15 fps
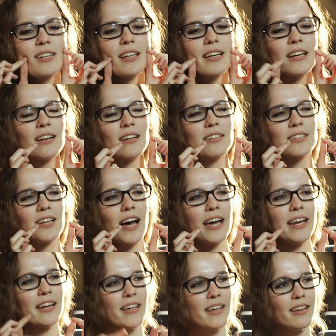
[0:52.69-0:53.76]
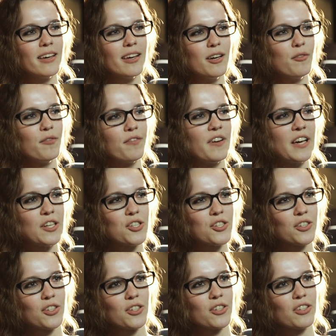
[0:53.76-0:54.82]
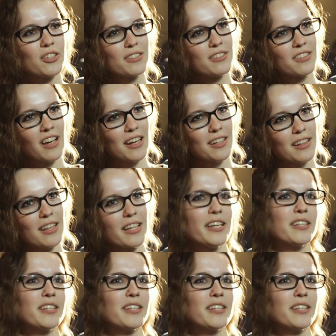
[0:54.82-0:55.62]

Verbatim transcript: little tiny facial subtle